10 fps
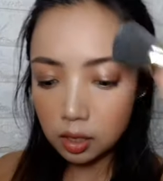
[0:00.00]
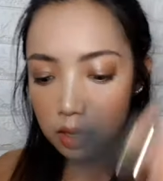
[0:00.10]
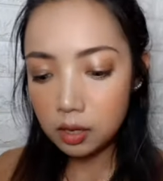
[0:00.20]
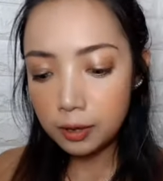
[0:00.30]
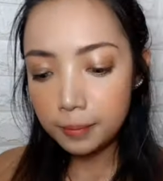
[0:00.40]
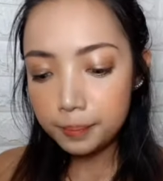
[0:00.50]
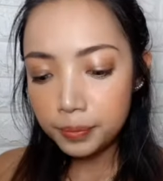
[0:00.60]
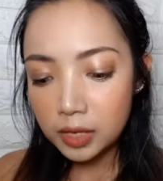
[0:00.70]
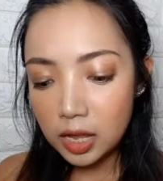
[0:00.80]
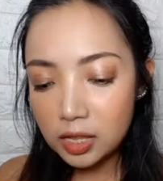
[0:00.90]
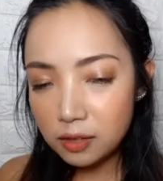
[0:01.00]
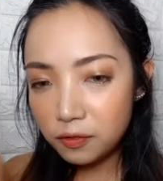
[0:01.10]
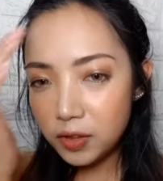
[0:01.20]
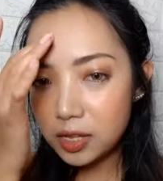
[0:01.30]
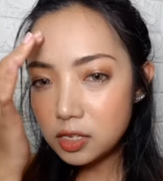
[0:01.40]
It it
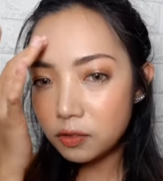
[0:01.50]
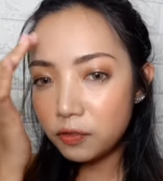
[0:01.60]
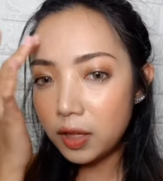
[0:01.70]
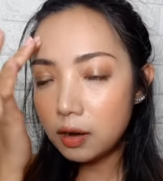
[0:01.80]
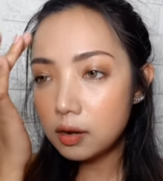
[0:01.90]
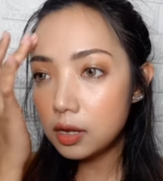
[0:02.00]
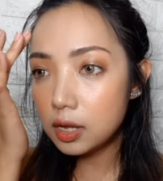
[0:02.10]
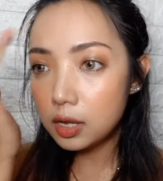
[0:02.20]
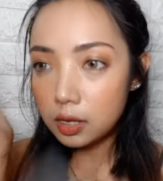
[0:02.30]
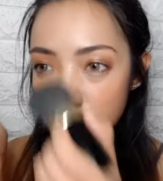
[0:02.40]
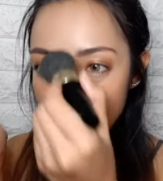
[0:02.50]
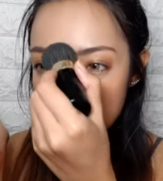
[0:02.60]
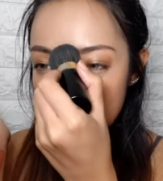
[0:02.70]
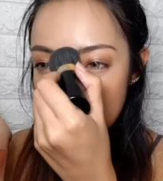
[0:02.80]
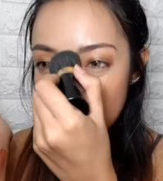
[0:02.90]
feels very
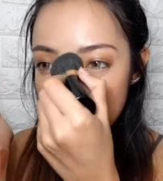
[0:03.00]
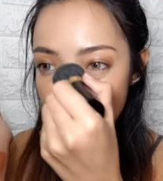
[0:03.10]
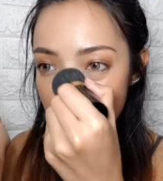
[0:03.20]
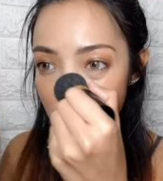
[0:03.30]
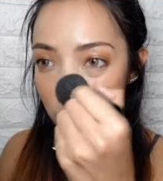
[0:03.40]
silky